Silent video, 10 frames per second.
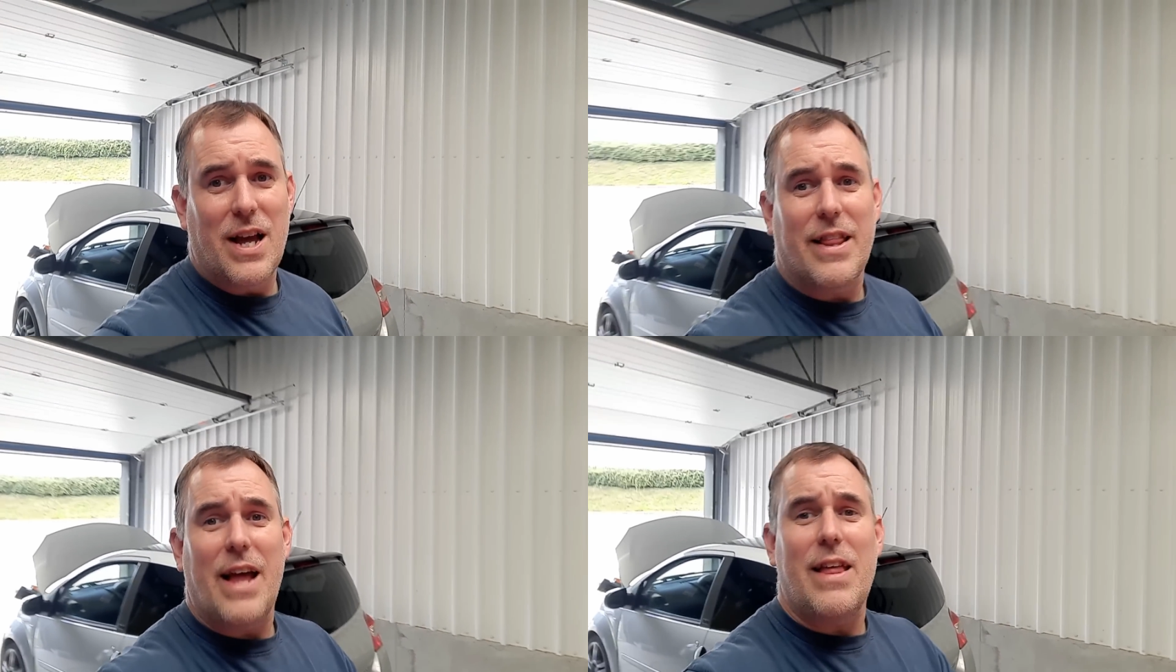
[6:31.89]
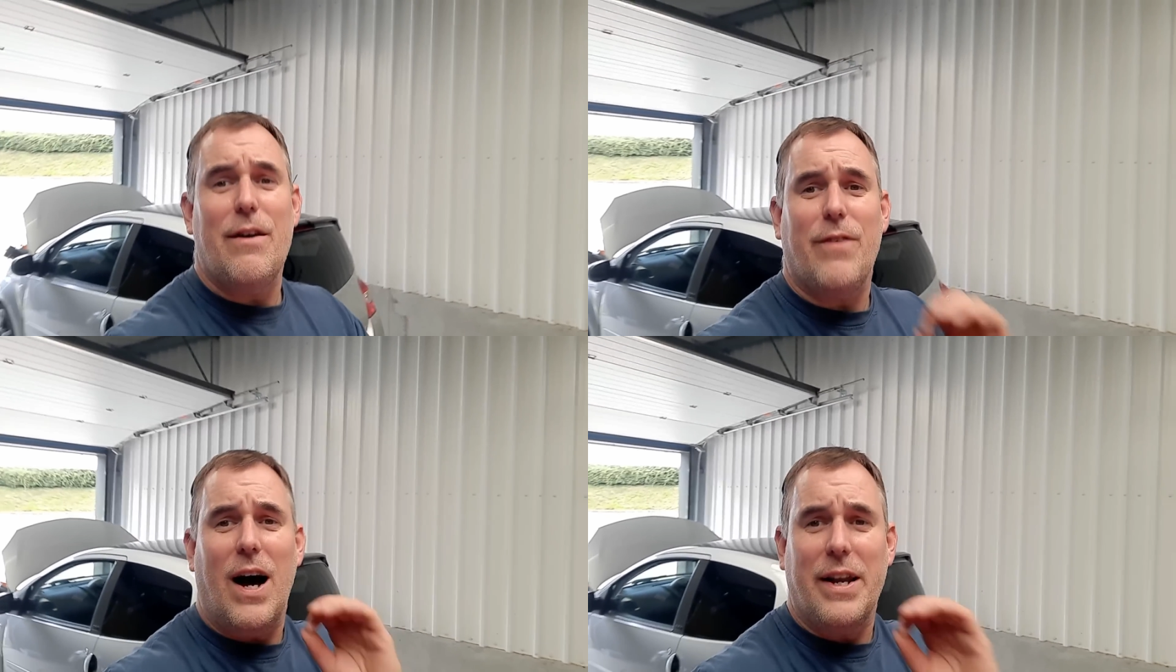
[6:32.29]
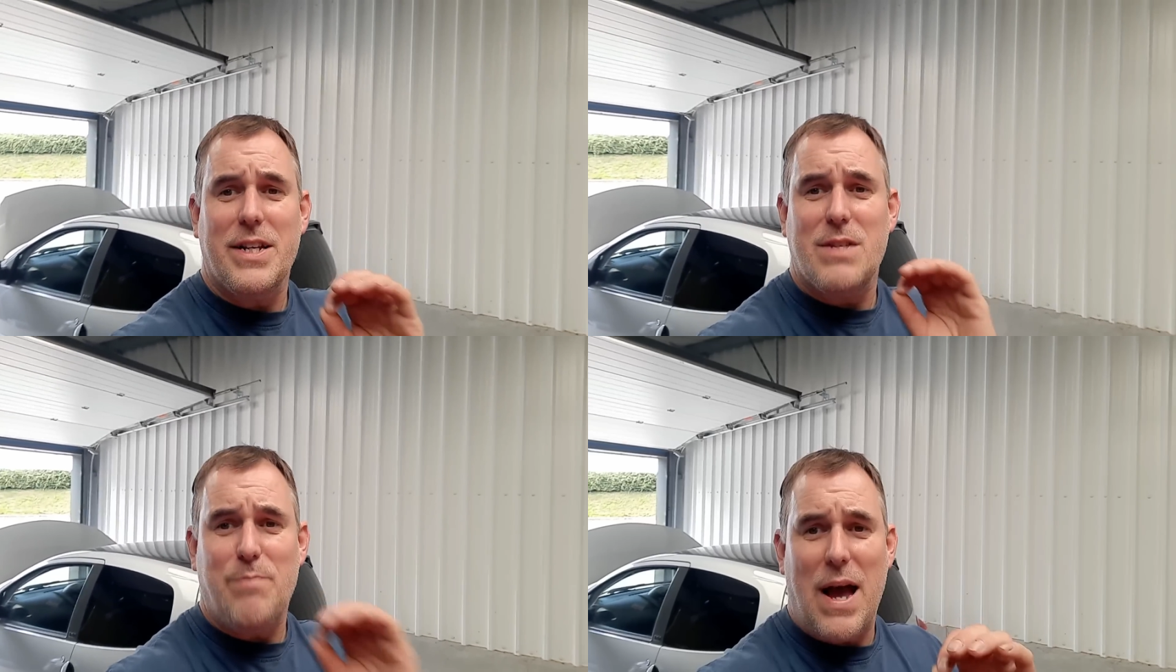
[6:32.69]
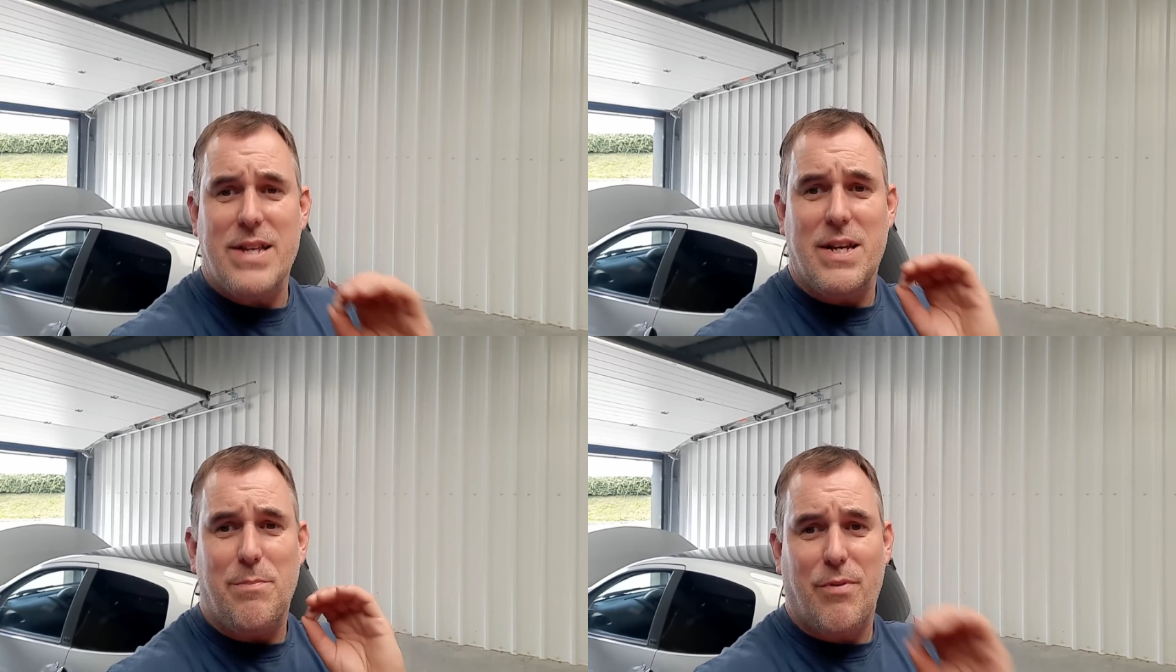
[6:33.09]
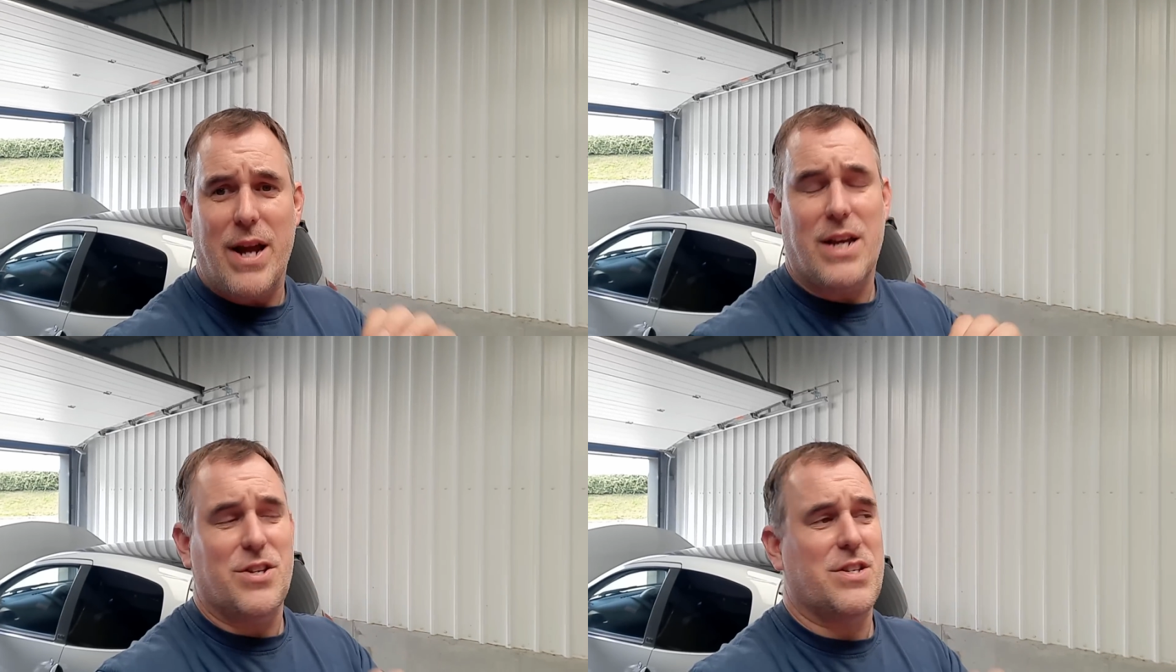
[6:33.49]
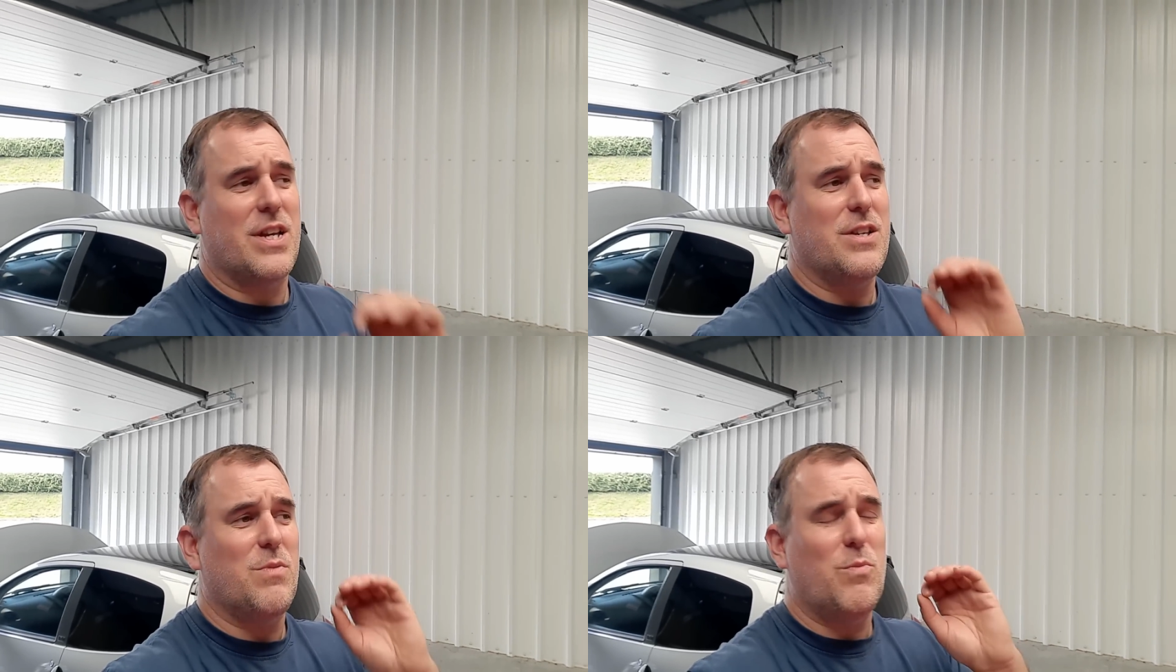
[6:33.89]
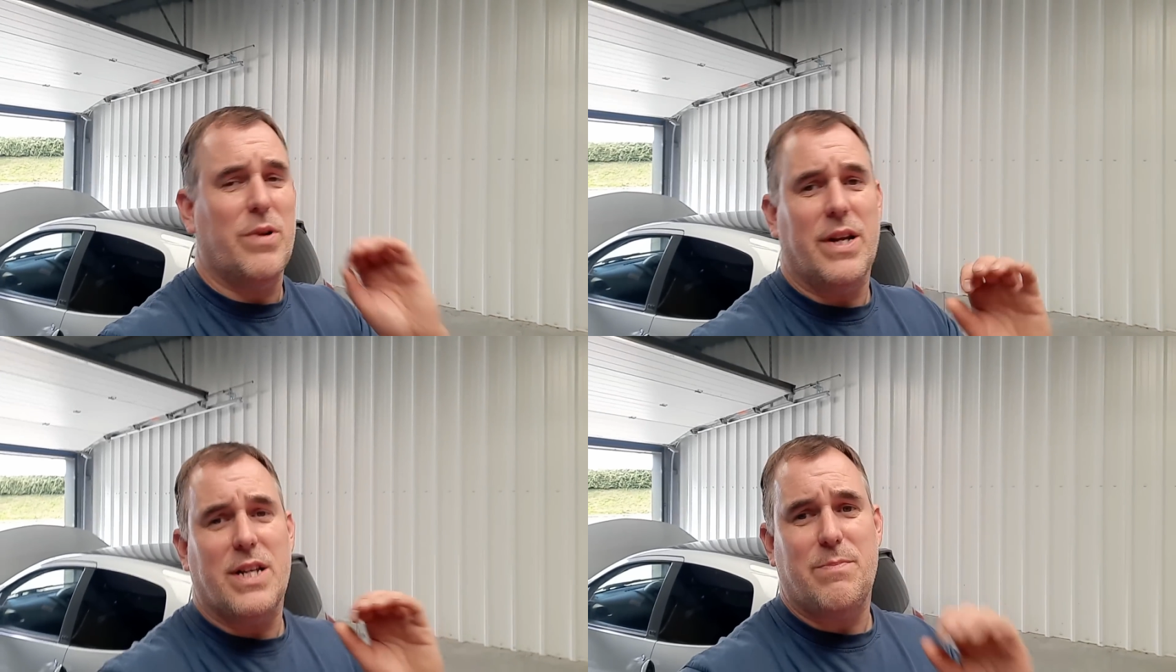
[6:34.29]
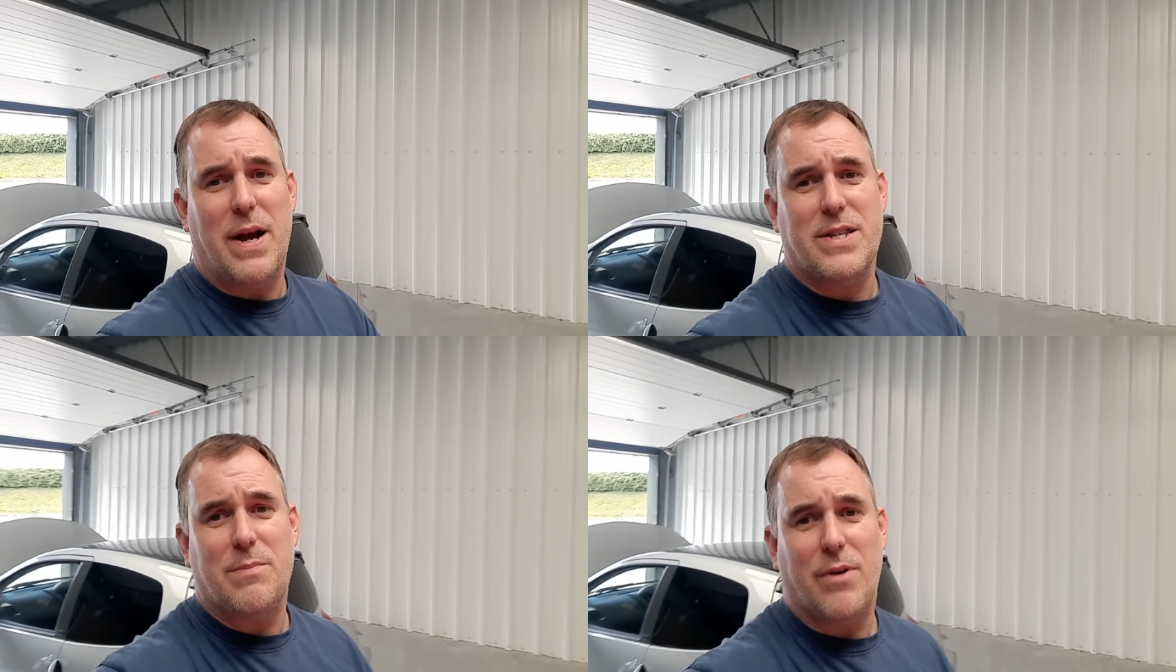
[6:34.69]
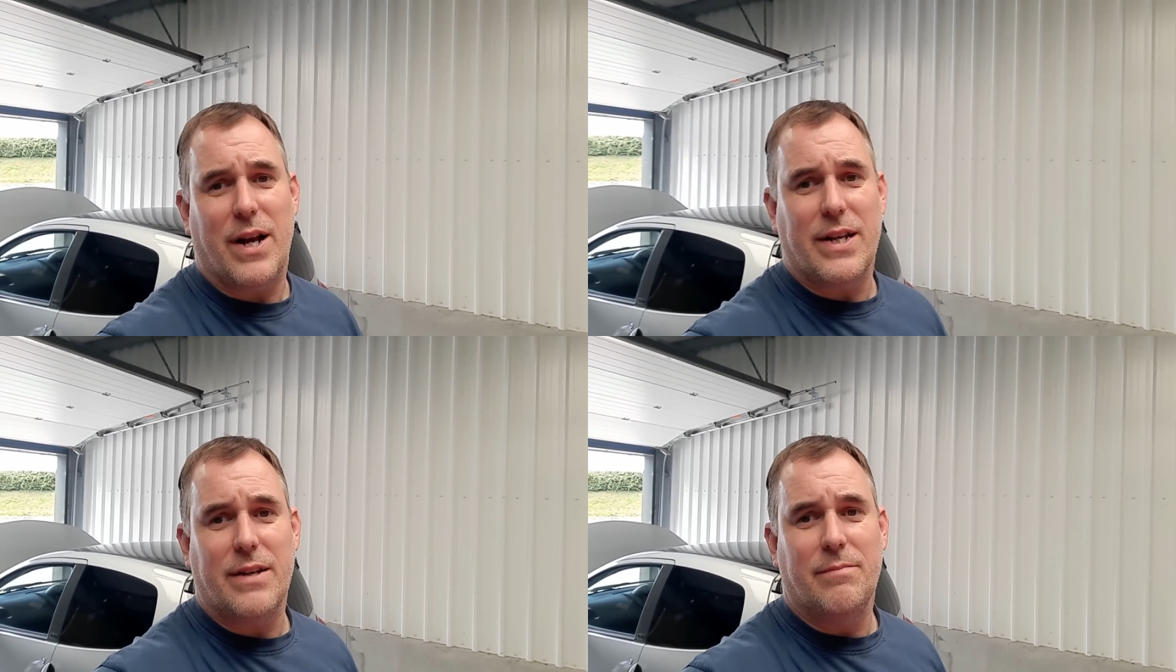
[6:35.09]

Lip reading: They're there for unexpected breakages, things we wouldn't expect to break.